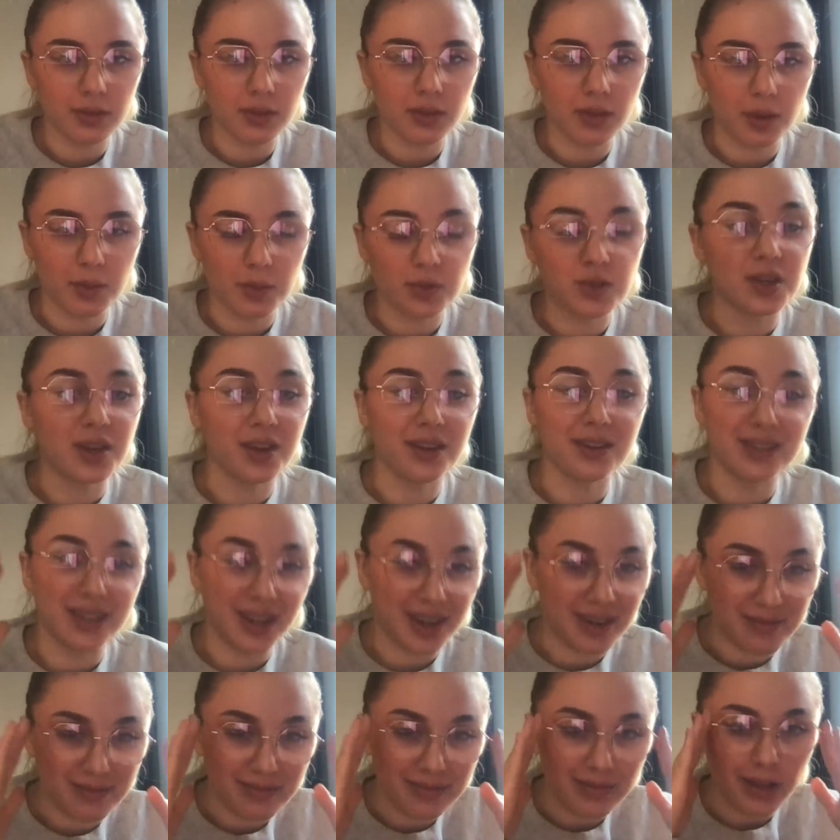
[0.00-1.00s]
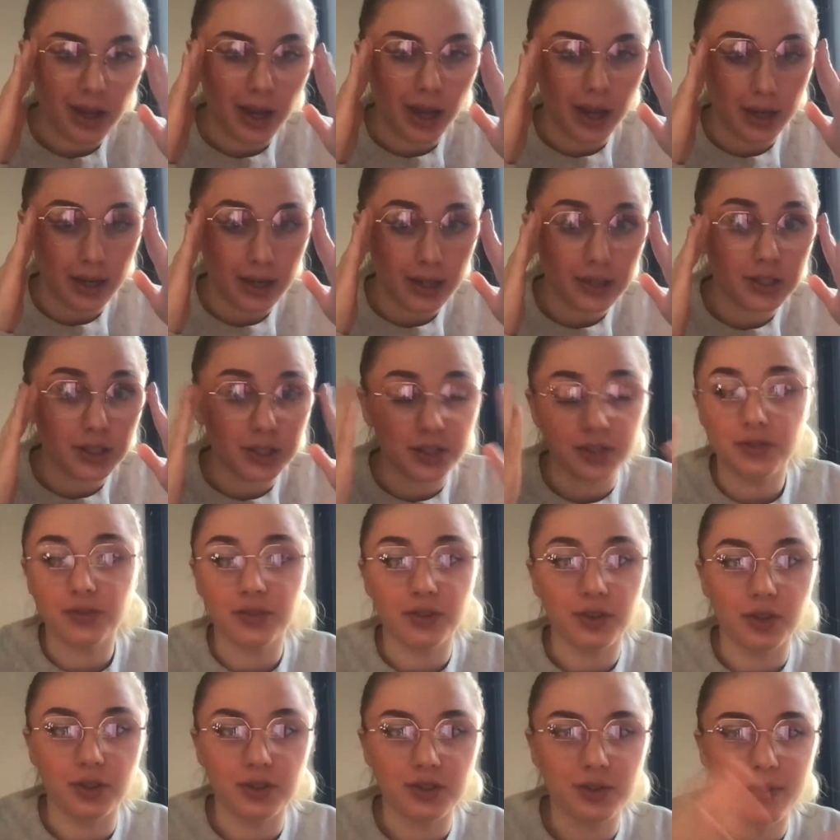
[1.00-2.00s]
I'm so dumb. I literally just
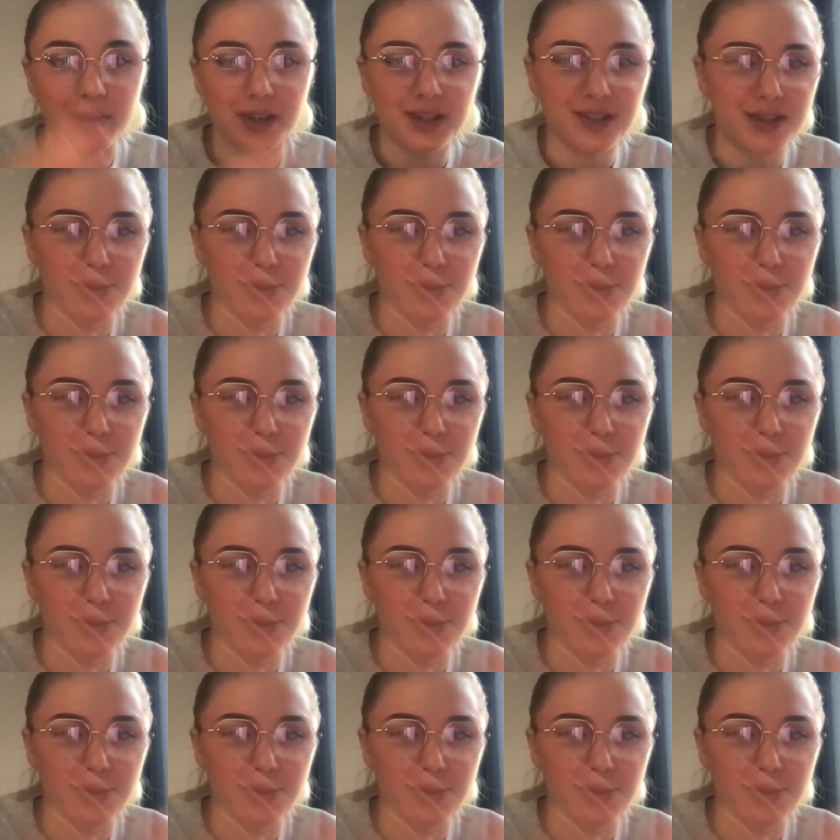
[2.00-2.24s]
forgot to mention